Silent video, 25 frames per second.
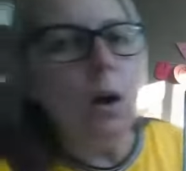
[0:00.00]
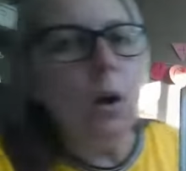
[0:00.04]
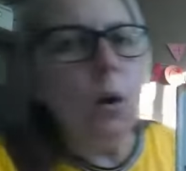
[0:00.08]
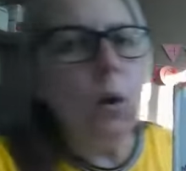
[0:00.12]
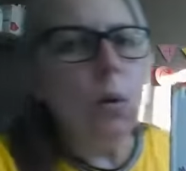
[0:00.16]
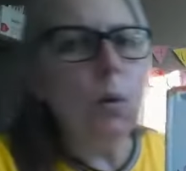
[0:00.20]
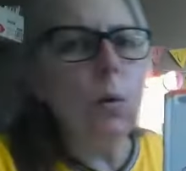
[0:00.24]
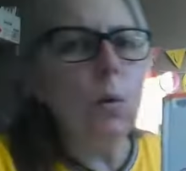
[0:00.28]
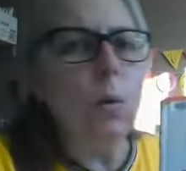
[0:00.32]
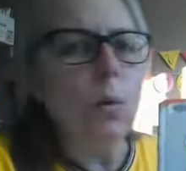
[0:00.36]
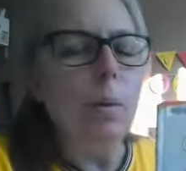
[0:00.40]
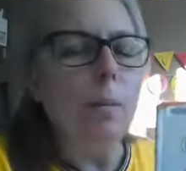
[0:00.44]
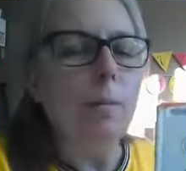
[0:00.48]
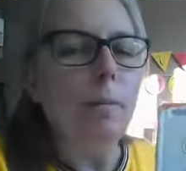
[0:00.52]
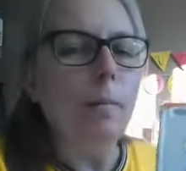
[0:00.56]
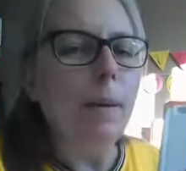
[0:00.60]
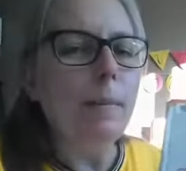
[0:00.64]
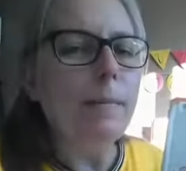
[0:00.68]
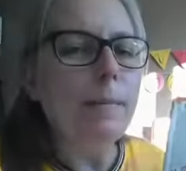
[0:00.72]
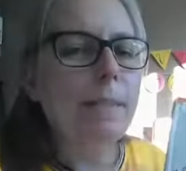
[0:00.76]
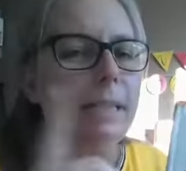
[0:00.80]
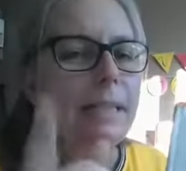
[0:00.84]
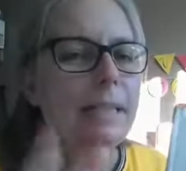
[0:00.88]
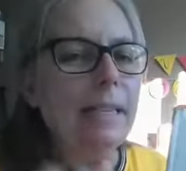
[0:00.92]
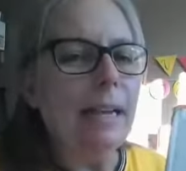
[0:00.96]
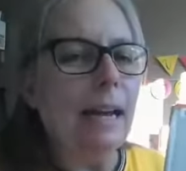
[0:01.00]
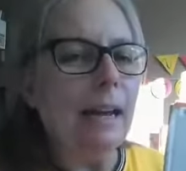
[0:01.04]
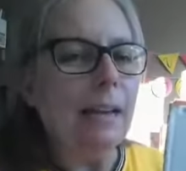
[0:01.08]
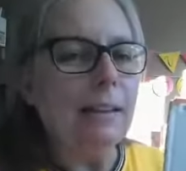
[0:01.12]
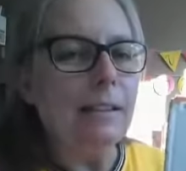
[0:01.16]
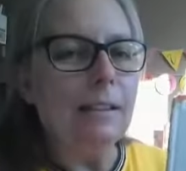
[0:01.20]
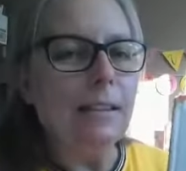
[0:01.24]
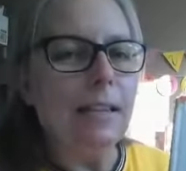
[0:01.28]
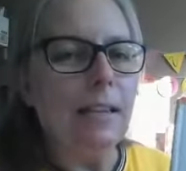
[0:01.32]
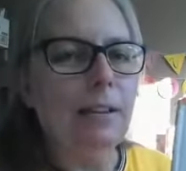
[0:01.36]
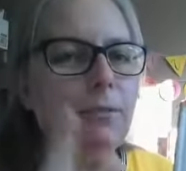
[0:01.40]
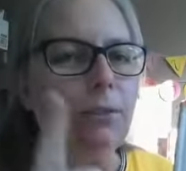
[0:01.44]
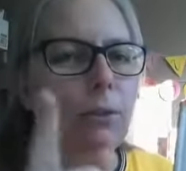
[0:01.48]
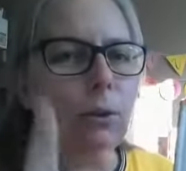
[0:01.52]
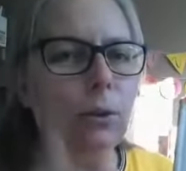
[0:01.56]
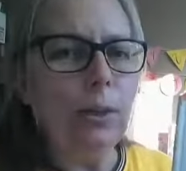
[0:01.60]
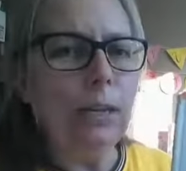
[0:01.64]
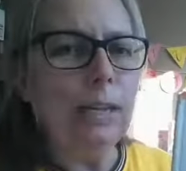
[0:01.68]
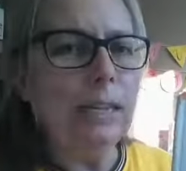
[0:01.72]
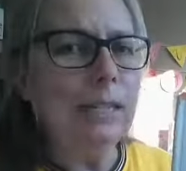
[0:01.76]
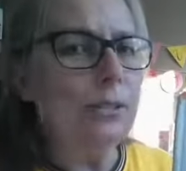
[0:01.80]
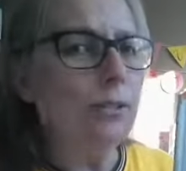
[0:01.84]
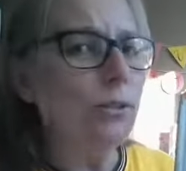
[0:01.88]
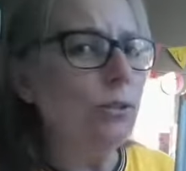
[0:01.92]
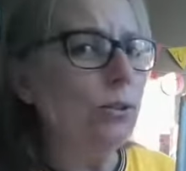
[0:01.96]
Oh, moms and dads, if your
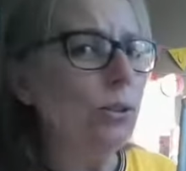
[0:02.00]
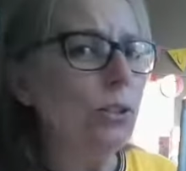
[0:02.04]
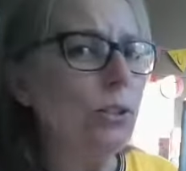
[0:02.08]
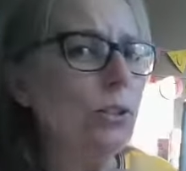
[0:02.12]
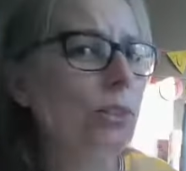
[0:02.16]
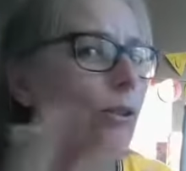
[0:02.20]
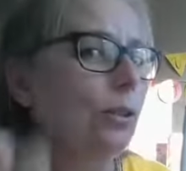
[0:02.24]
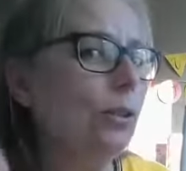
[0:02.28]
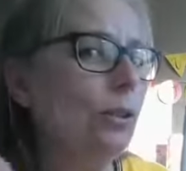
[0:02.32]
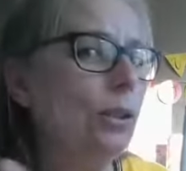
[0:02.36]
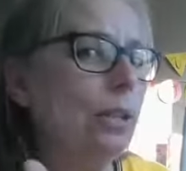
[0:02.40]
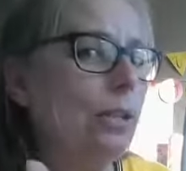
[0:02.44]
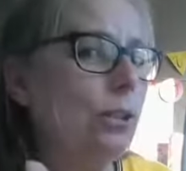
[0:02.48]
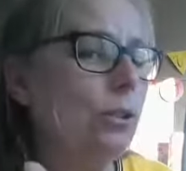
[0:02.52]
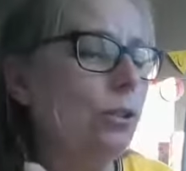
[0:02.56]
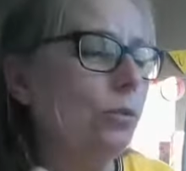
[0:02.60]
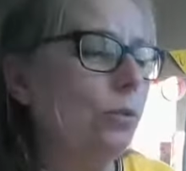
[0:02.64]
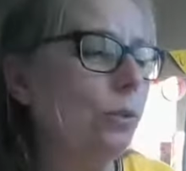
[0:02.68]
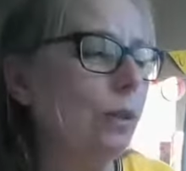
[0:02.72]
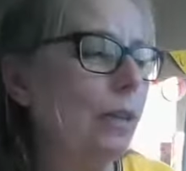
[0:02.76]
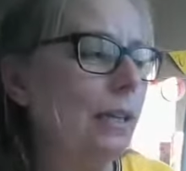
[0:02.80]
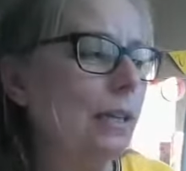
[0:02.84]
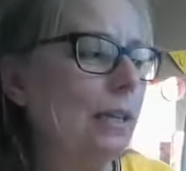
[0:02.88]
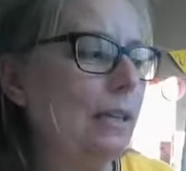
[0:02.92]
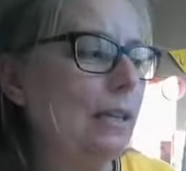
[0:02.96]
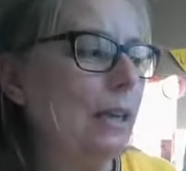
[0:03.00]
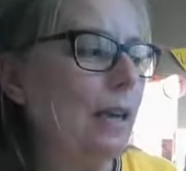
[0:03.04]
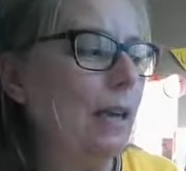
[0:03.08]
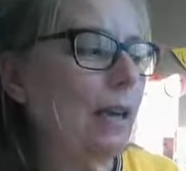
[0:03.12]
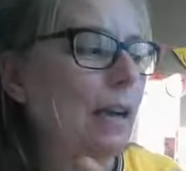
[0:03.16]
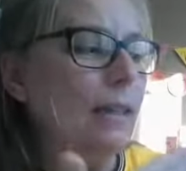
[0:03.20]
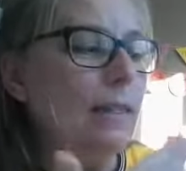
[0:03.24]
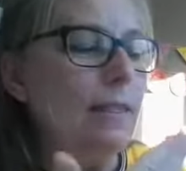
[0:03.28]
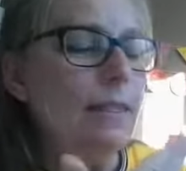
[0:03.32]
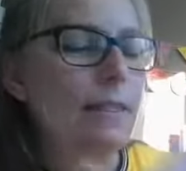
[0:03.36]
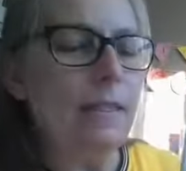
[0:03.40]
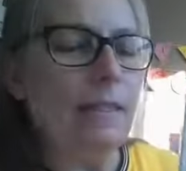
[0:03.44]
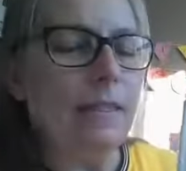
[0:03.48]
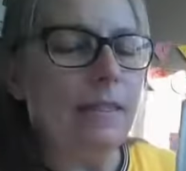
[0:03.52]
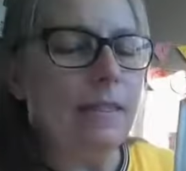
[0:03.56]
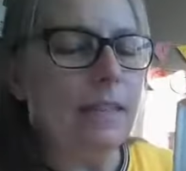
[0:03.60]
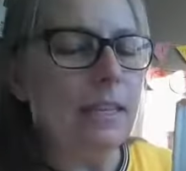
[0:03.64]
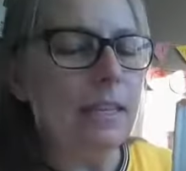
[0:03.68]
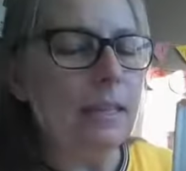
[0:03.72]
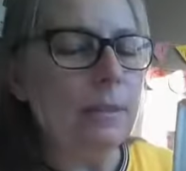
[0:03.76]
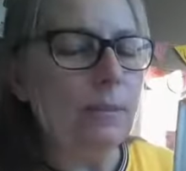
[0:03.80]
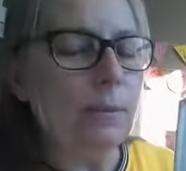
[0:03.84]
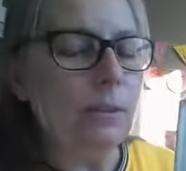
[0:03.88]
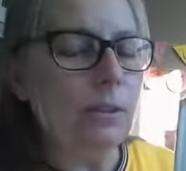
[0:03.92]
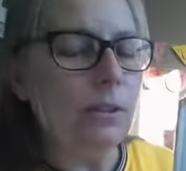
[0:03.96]
kids are just learning to read,
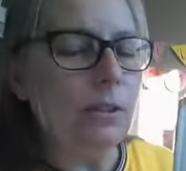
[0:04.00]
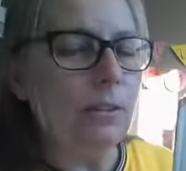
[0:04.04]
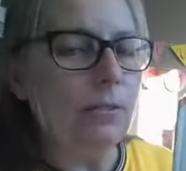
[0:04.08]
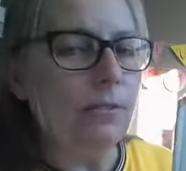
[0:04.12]
these books are